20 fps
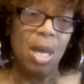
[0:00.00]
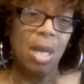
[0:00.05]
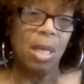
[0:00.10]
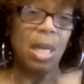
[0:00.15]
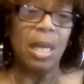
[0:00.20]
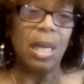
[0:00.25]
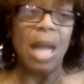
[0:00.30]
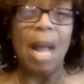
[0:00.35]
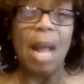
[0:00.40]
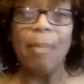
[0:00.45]

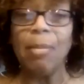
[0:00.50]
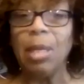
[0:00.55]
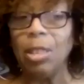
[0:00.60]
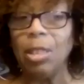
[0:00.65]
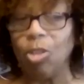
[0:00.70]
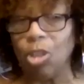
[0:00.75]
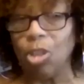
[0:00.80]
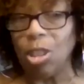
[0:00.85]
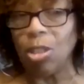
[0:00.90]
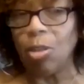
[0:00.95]
Like, I'm
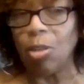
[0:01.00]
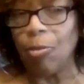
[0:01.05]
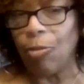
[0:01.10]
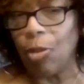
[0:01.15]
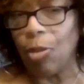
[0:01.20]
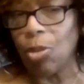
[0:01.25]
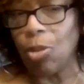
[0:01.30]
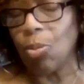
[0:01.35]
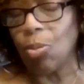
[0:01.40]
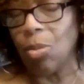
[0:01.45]
legit the
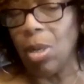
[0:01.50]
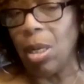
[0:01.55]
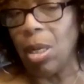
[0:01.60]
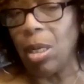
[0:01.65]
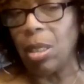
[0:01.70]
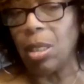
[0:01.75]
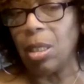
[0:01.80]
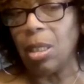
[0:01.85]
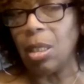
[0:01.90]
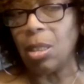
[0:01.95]
first
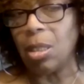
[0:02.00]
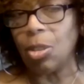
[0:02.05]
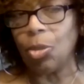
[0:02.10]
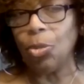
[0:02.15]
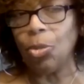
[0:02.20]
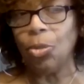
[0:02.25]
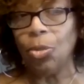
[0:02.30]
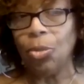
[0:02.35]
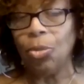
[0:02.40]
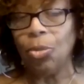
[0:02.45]
one
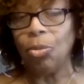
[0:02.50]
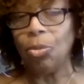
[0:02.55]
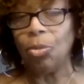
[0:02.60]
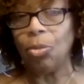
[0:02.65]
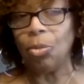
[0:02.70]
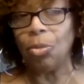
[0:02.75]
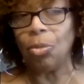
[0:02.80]
to